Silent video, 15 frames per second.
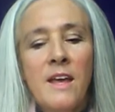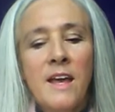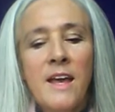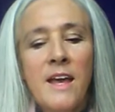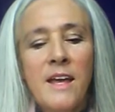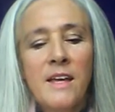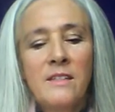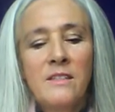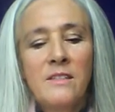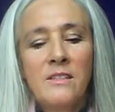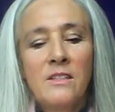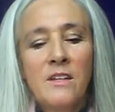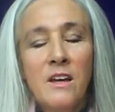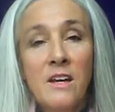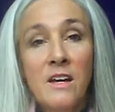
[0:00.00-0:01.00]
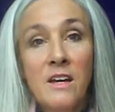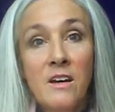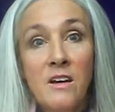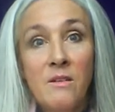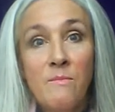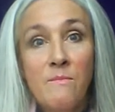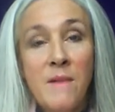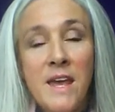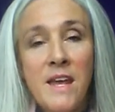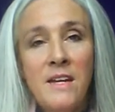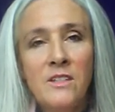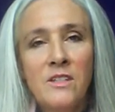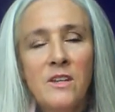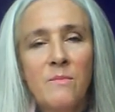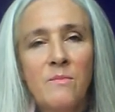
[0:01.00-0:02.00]
And I kind of
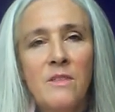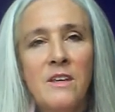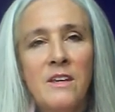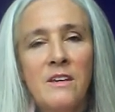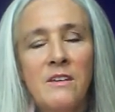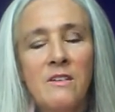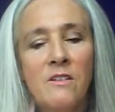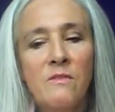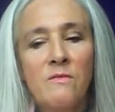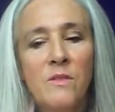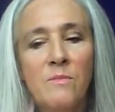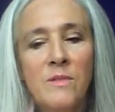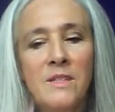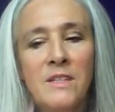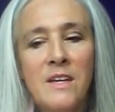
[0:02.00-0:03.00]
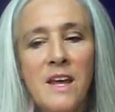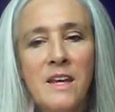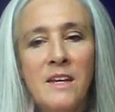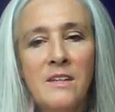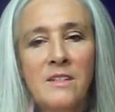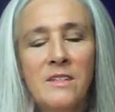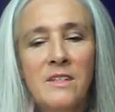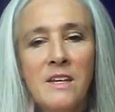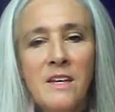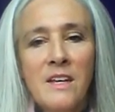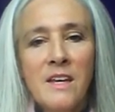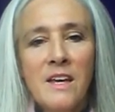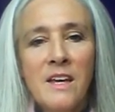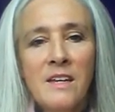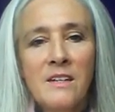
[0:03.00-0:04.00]
made something of the mistakes.
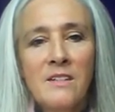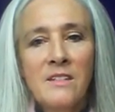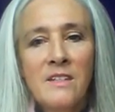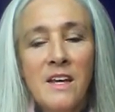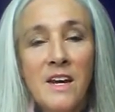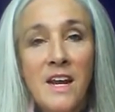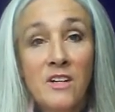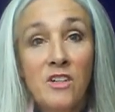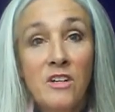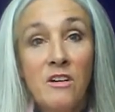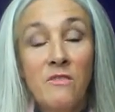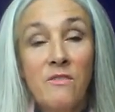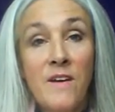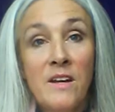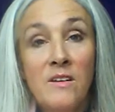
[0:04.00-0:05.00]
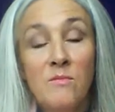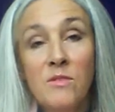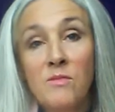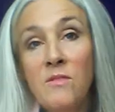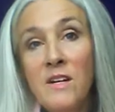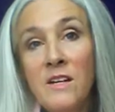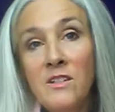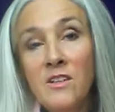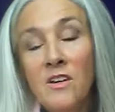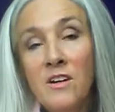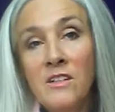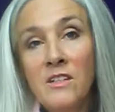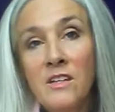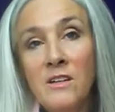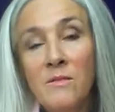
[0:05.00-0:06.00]
And actually I found it was really
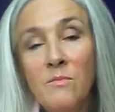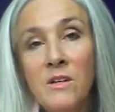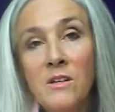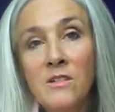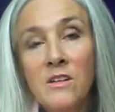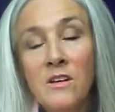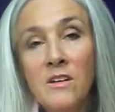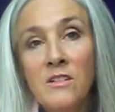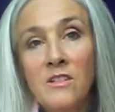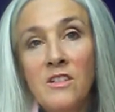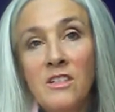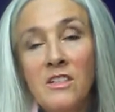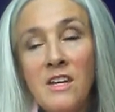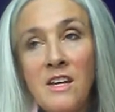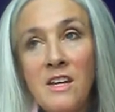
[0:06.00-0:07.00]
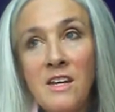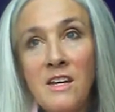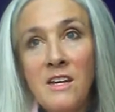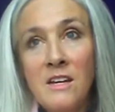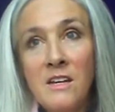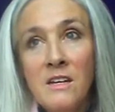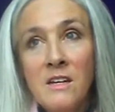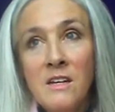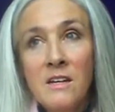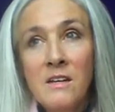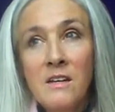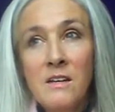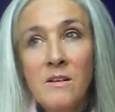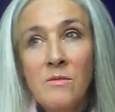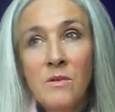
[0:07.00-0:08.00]
exciting because I could see
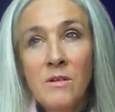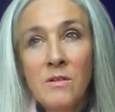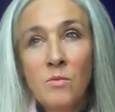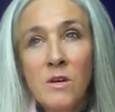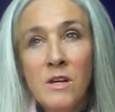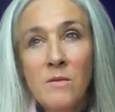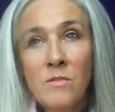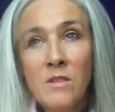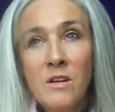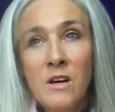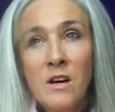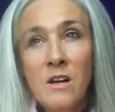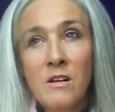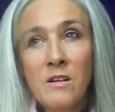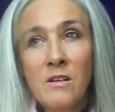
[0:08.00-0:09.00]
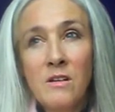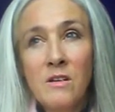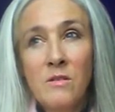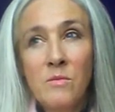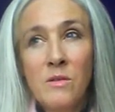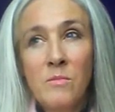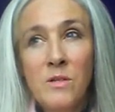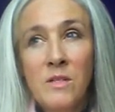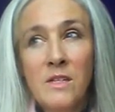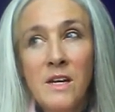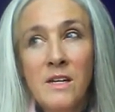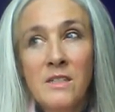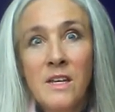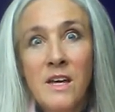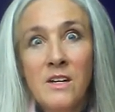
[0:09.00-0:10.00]
when I was working with the colour, with the
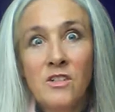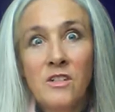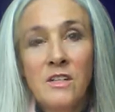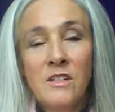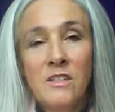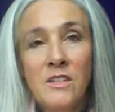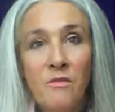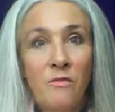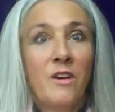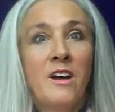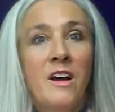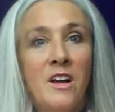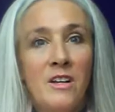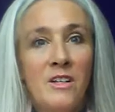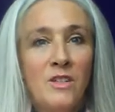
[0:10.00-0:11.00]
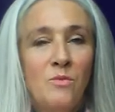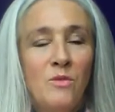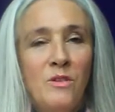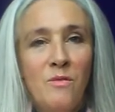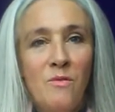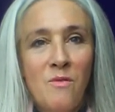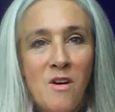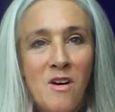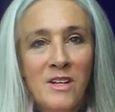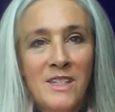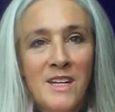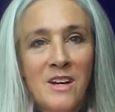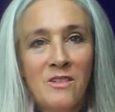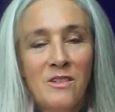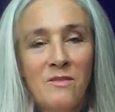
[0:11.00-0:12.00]
mistakes, that actually different colours would arise
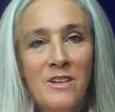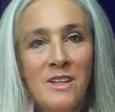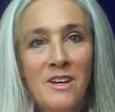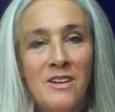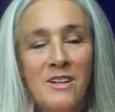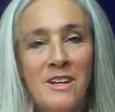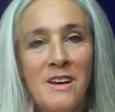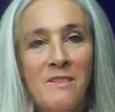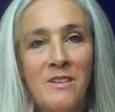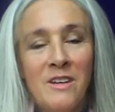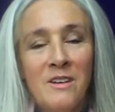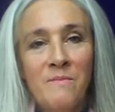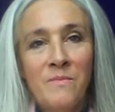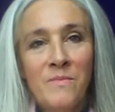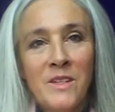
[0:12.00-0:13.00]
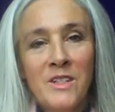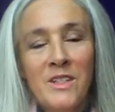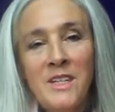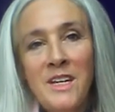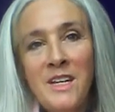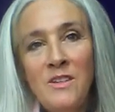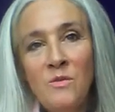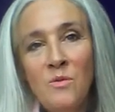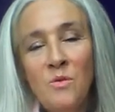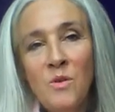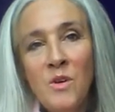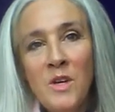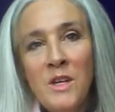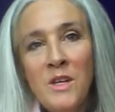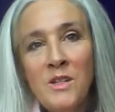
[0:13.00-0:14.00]
out of it that I'd never seen or
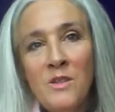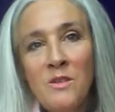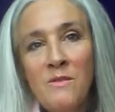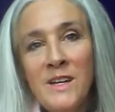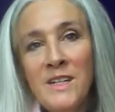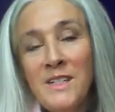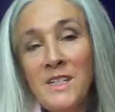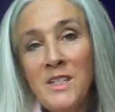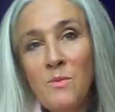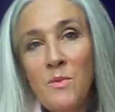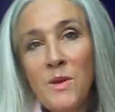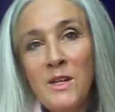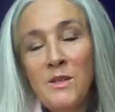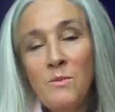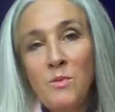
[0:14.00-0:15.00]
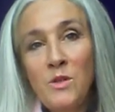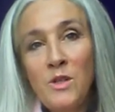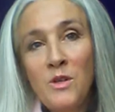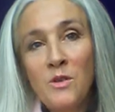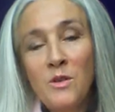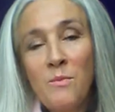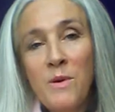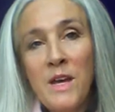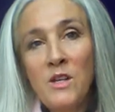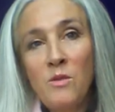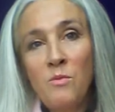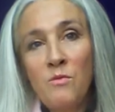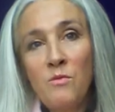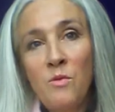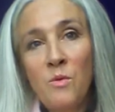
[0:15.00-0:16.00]
sort of anticipated putting on the page
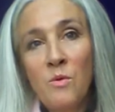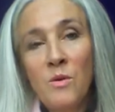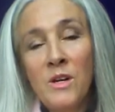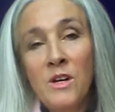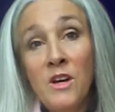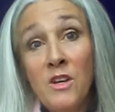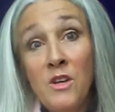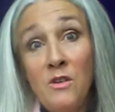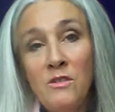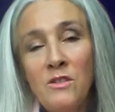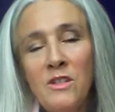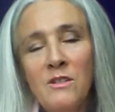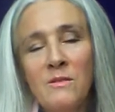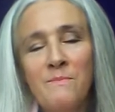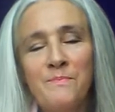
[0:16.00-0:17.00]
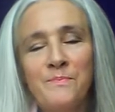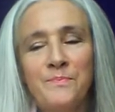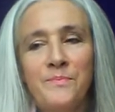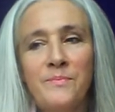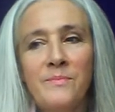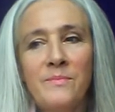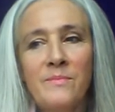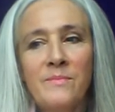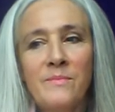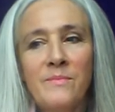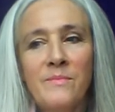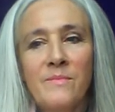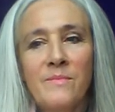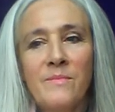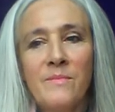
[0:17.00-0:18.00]
before, and I used them.
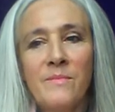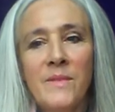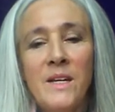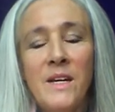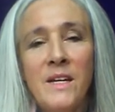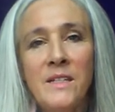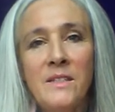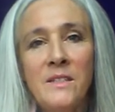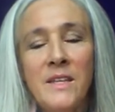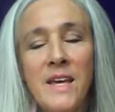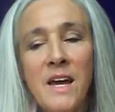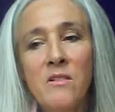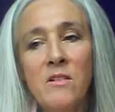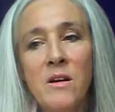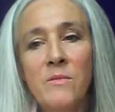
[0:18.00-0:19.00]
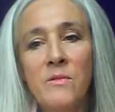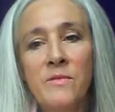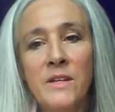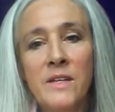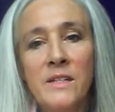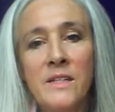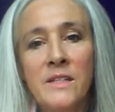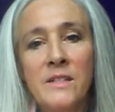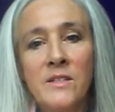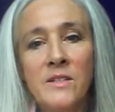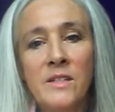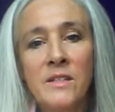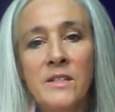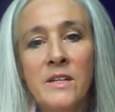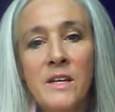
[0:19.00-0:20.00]
And the outcome of it is
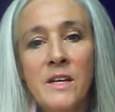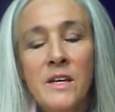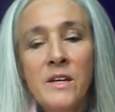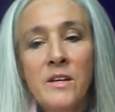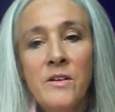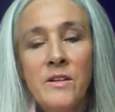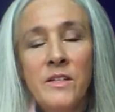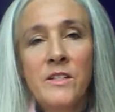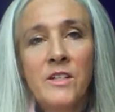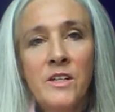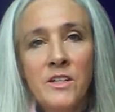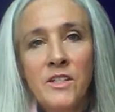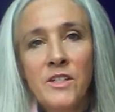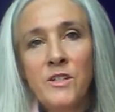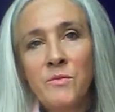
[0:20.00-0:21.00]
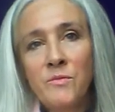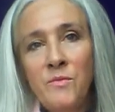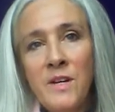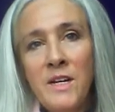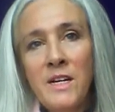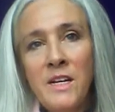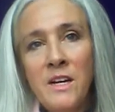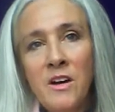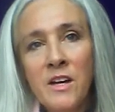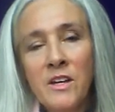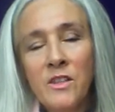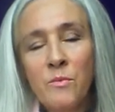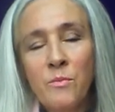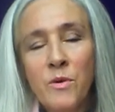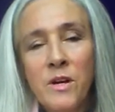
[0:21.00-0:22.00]
that, I started to really
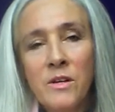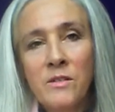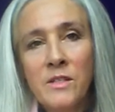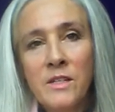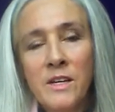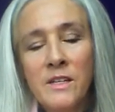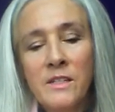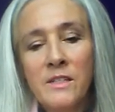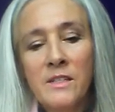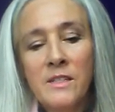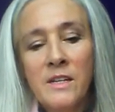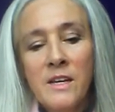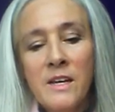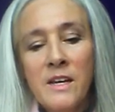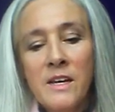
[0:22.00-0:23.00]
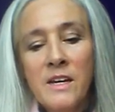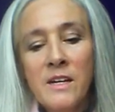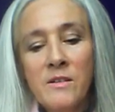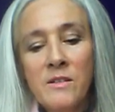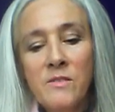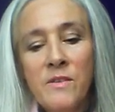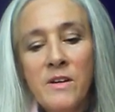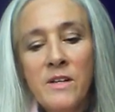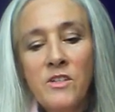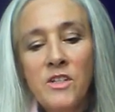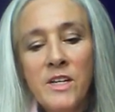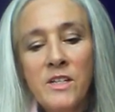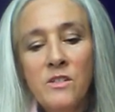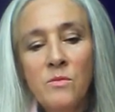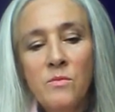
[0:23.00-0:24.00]
like the process, and I was very
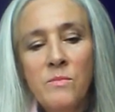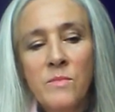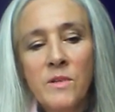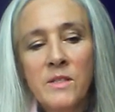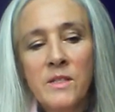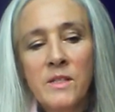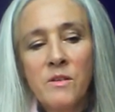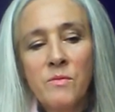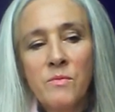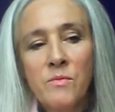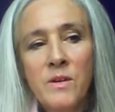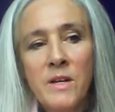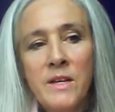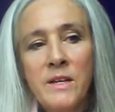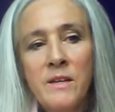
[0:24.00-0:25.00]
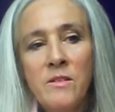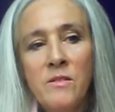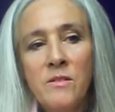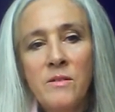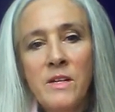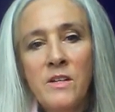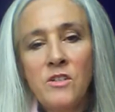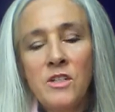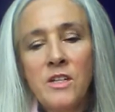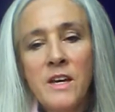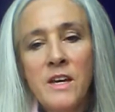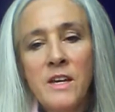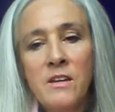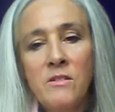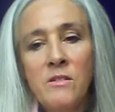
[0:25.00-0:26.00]
gentle with myself, really, each
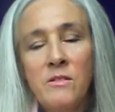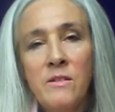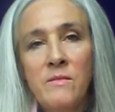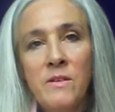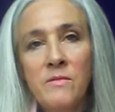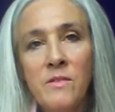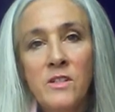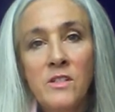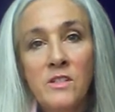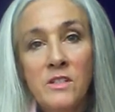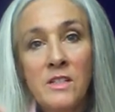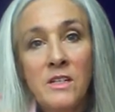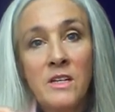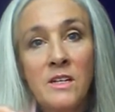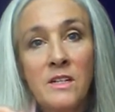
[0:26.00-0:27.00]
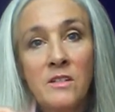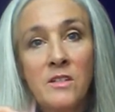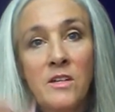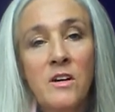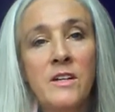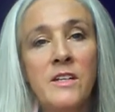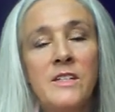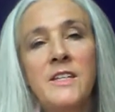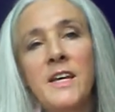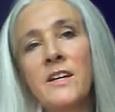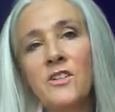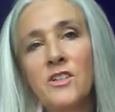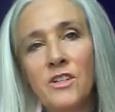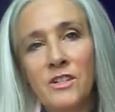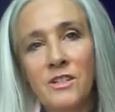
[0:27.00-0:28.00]
day, even if I just did a little tiny
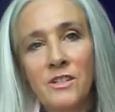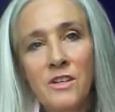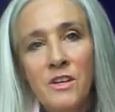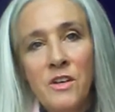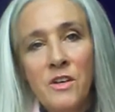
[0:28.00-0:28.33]
section